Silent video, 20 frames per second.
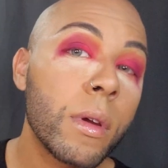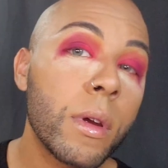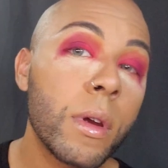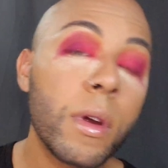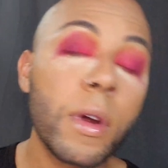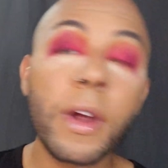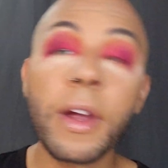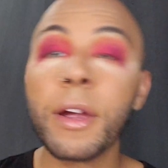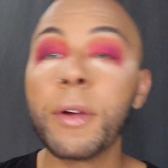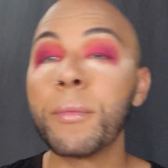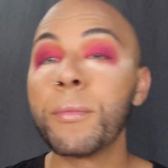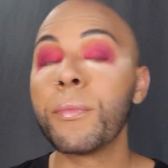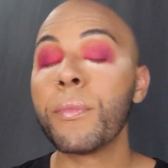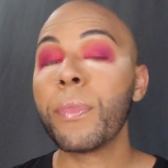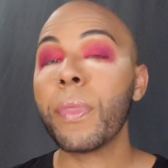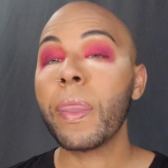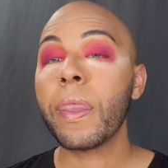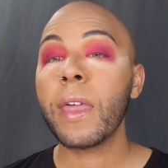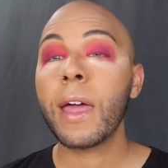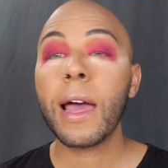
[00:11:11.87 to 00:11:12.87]
All right.
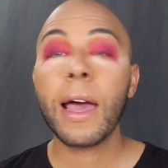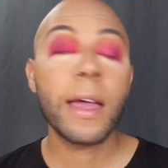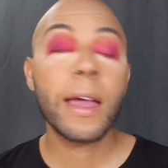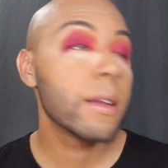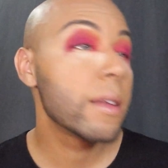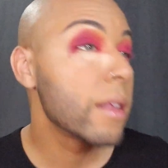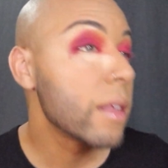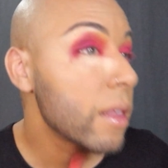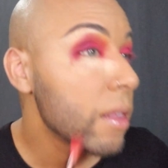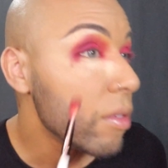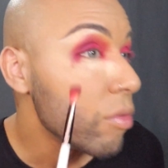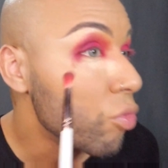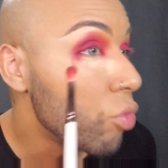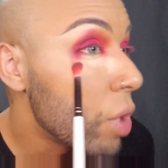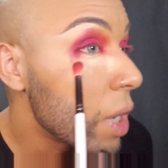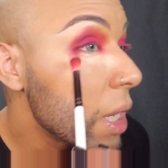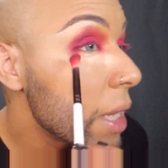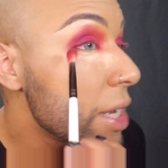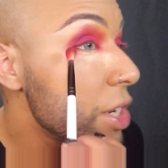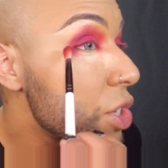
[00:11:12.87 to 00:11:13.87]
That
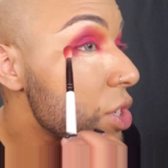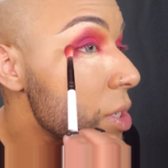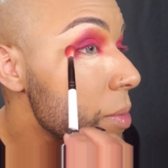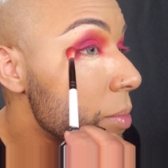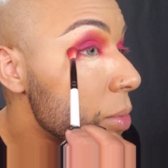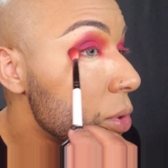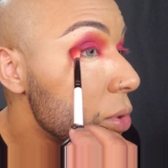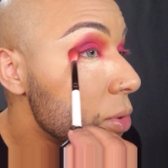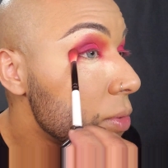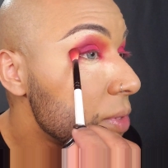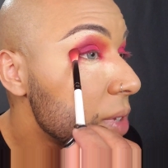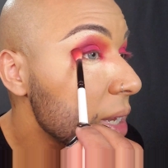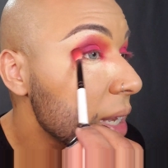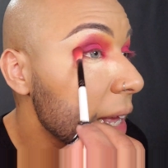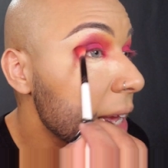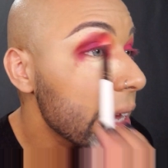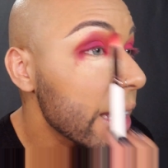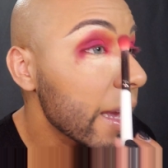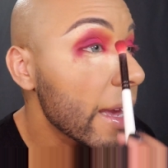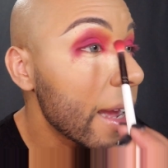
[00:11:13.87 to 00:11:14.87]
really just moved
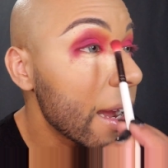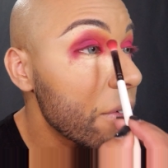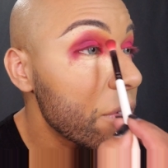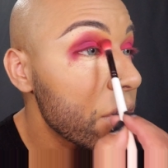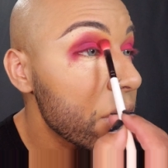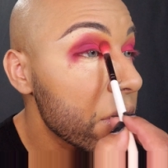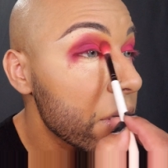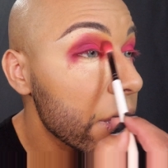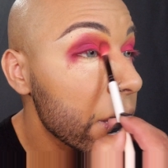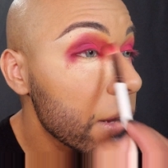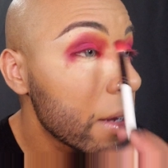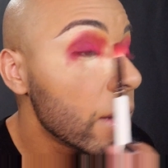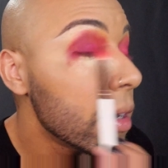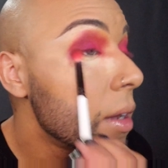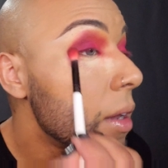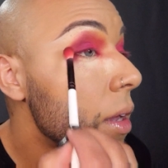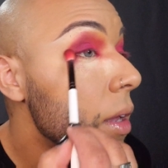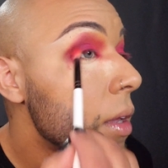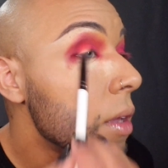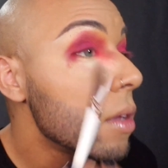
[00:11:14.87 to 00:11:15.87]
like everything.
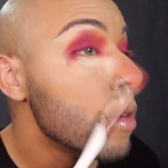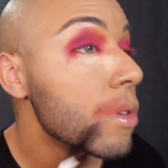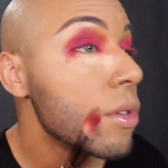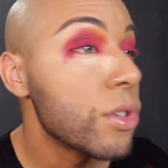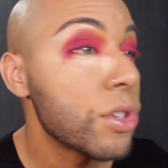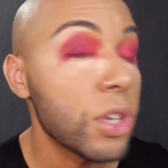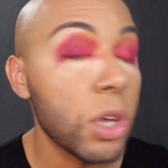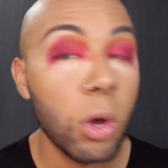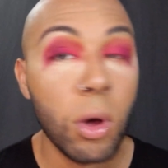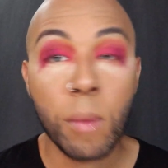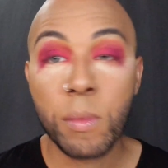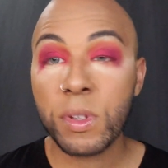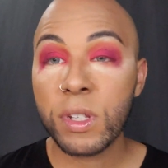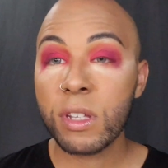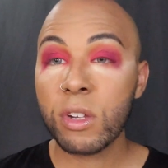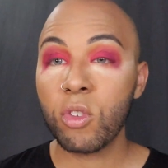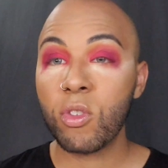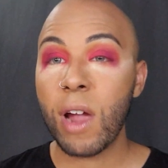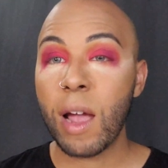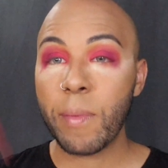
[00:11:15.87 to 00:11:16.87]
So I'm just
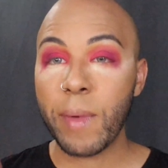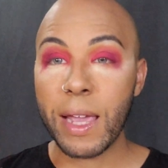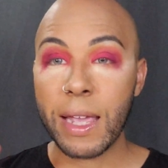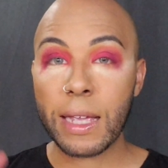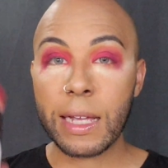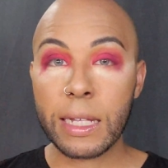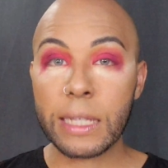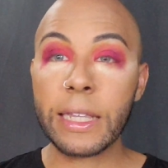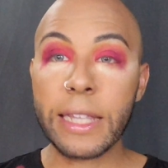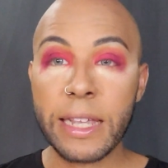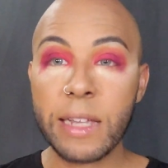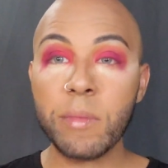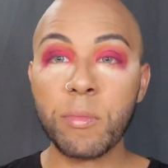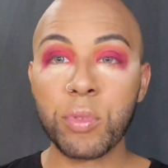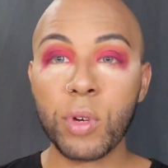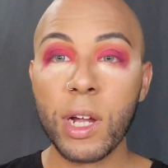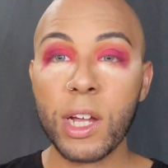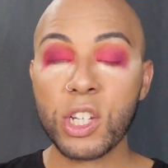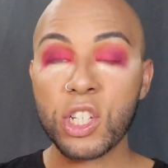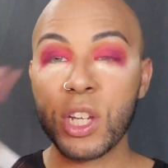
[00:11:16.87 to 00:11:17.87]
going to grab a clean
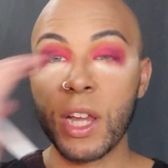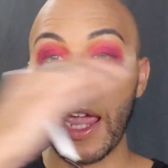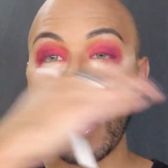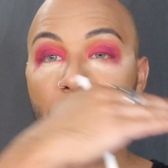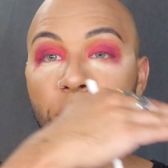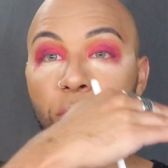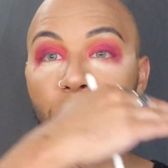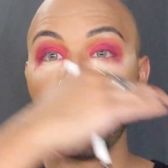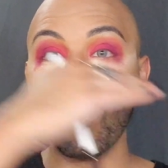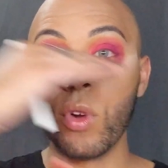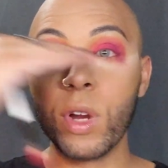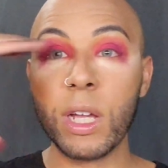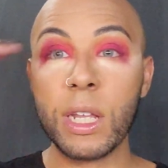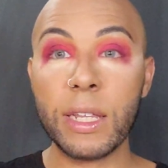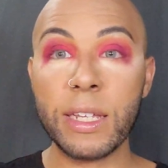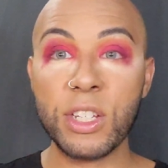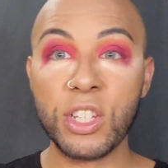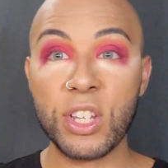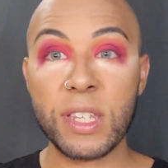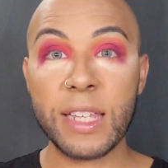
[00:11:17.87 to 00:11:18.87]
brush and
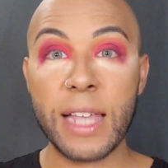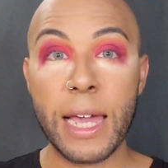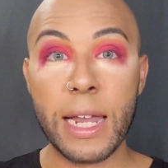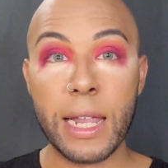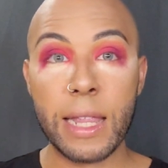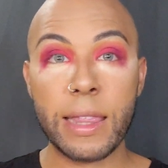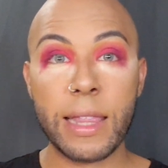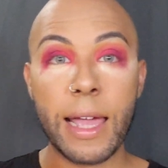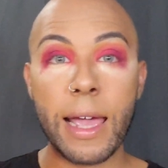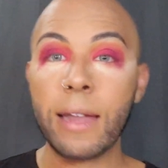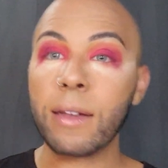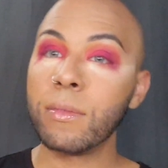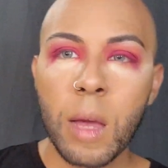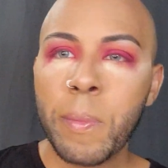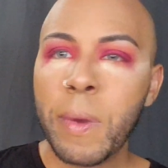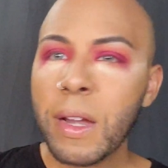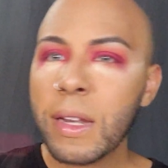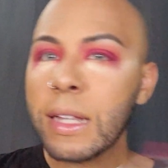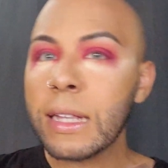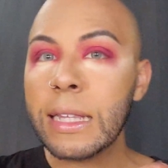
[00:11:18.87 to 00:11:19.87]
really just edit that.
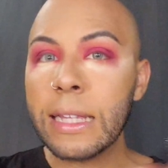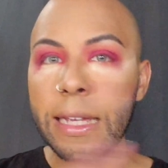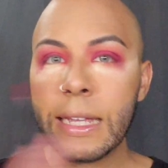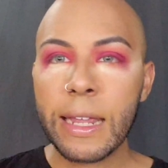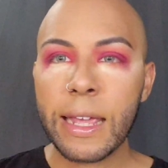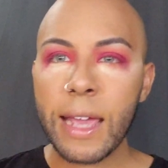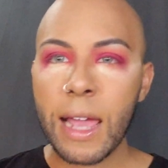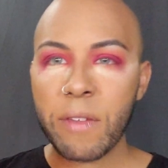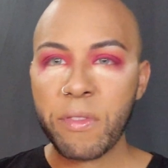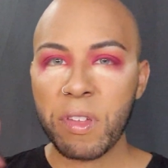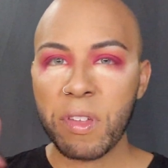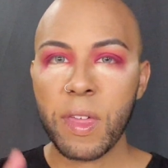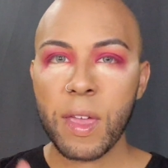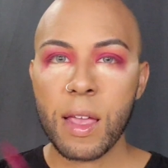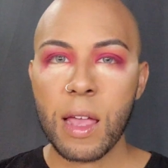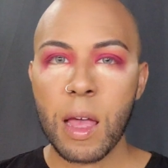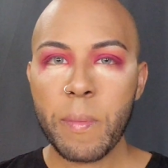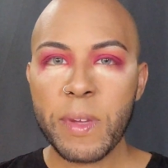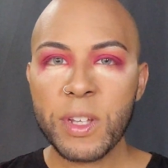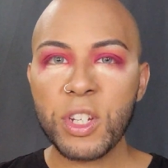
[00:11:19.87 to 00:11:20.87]
Upon cleaning
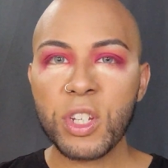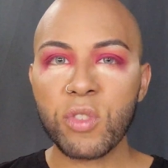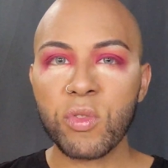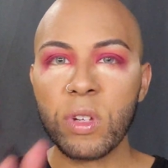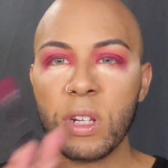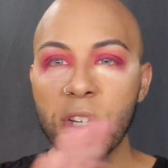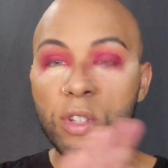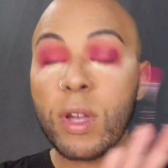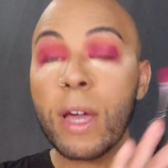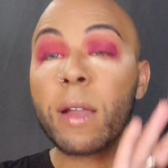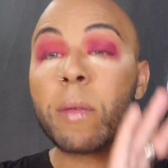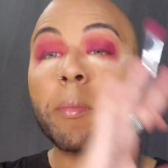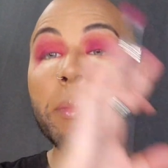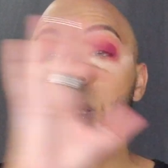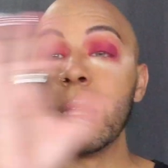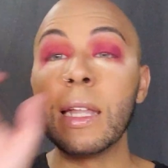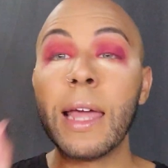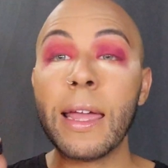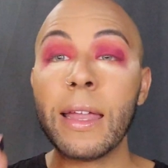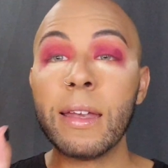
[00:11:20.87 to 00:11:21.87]
everything up and just really trying to
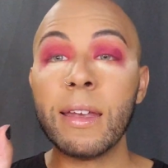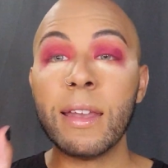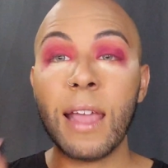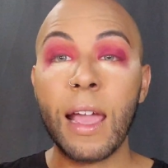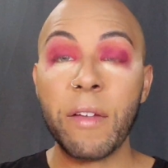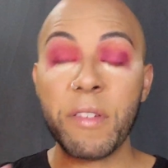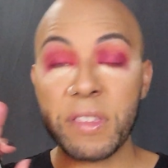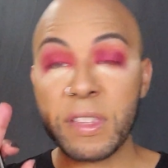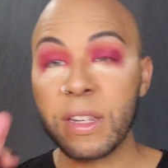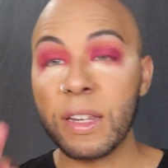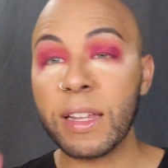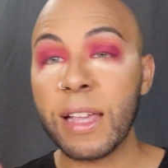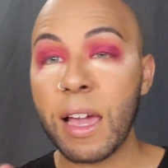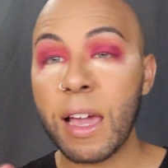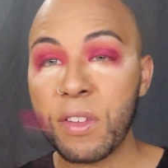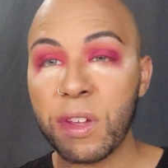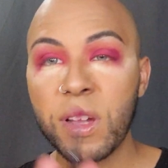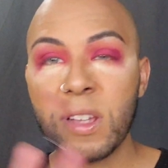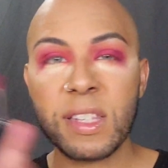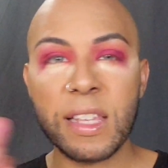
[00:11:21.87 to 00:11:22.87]
blend everything
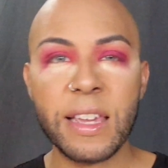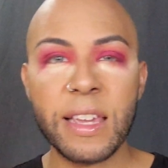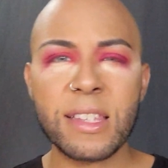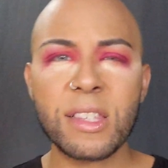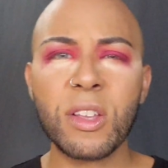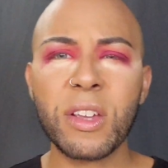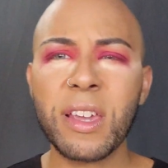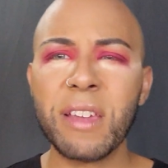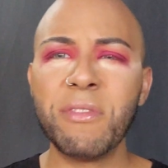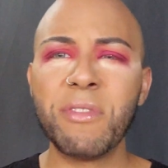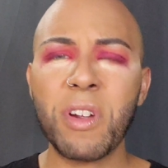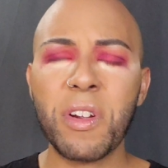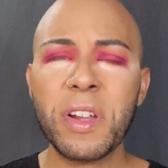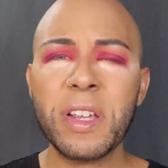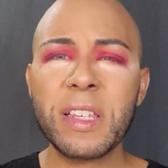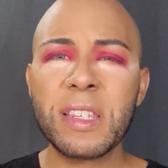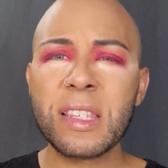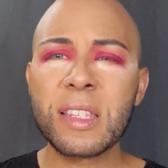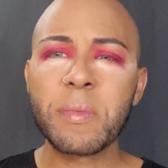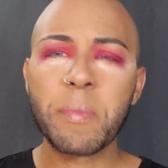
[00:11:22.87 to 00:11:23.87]
together because it is looking
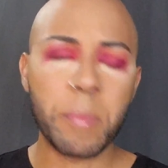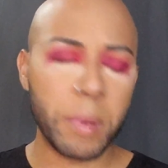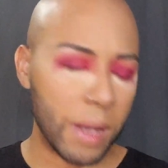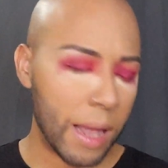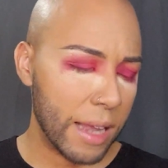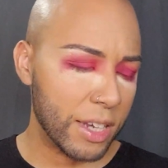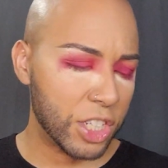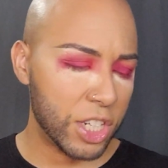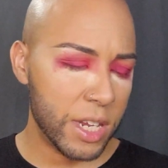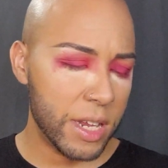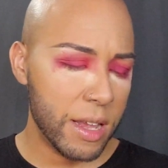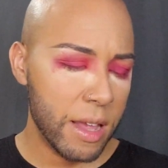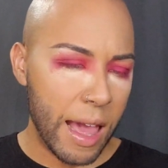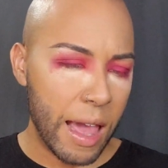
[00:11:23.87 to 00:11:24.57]
very splotchy,